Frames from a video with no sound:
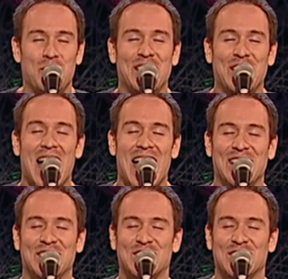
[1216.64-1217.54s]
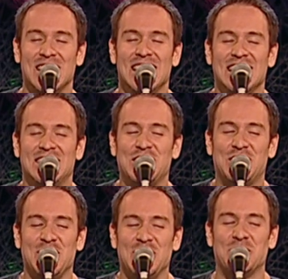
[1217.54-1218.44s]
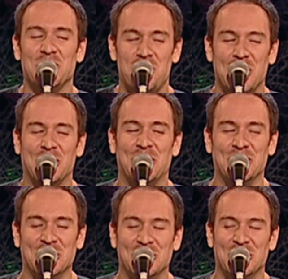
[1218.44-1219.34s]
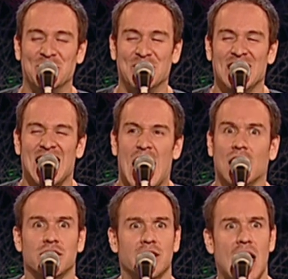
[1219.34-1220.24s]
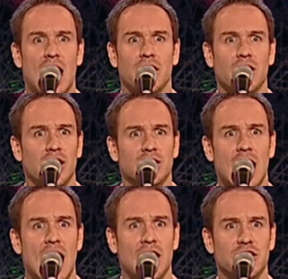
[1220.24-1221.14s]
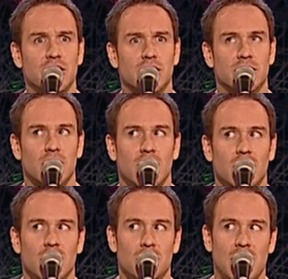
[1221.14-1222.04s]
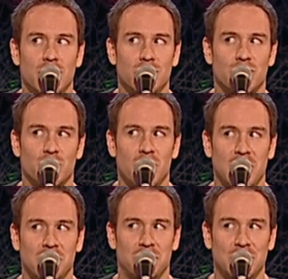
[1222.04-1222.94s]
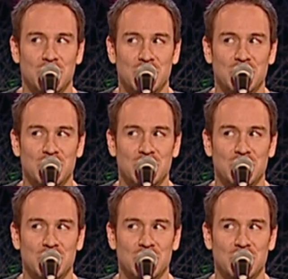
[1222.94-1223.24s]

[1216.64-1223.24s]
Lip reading: be nice, disease would be cool. I'll scatter his ashes in my new swimming pool.